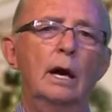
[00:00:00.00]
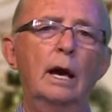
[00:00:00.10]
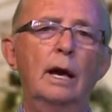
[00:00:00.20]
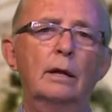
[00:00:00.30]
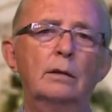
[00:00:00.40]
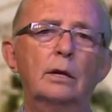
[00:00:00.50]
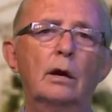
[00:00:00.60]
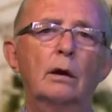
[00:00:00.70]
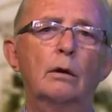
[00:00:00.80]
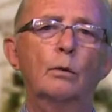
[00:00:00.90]
and
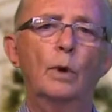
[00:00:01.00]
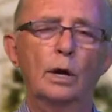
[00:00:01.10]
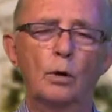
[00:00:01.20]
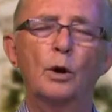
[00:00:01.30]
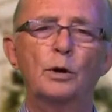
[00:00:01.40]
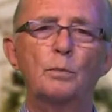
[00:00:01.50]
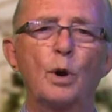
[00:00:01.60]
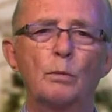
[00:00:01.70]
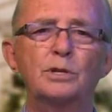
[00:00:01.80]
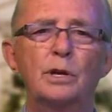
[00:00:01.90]
where God had
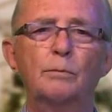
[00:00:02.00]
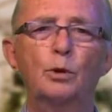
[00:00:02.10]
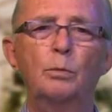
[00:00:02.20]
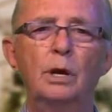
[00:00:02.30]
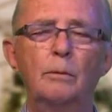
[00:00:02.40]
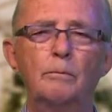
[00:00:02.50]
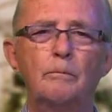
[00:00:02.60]
promised them to be.